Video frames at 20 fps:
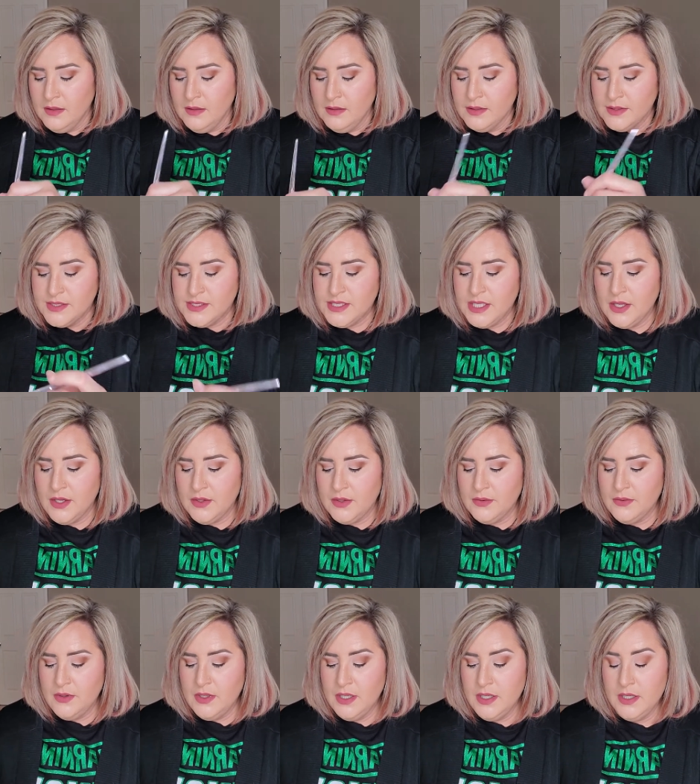
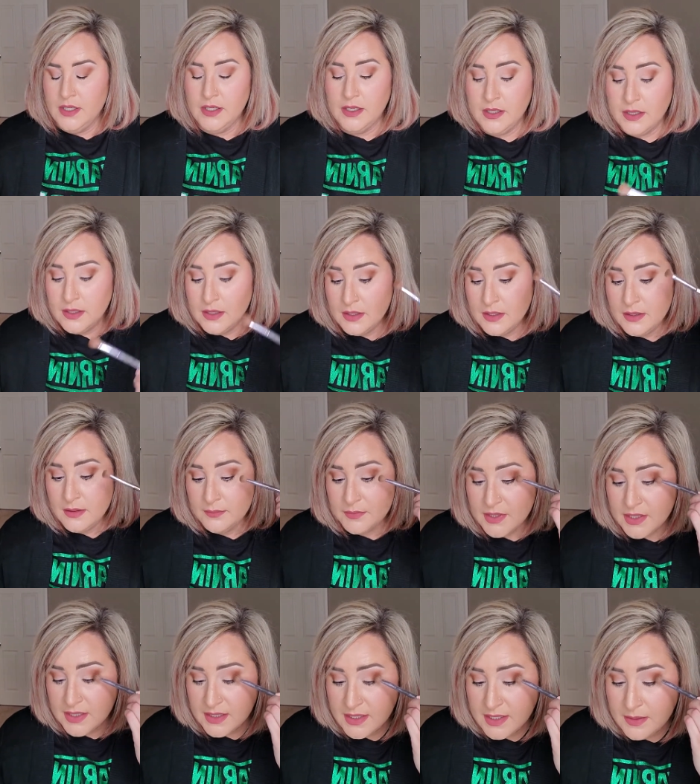So I'm going
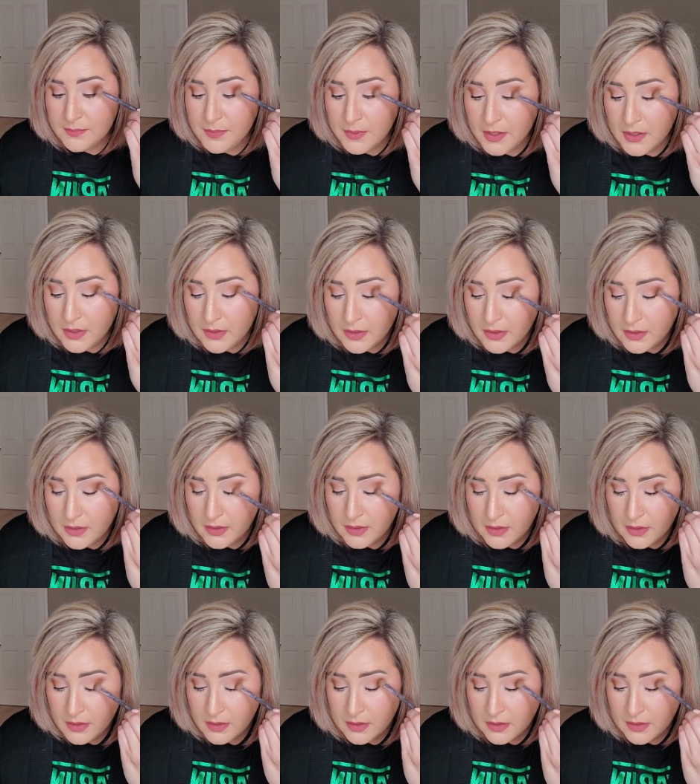to keep on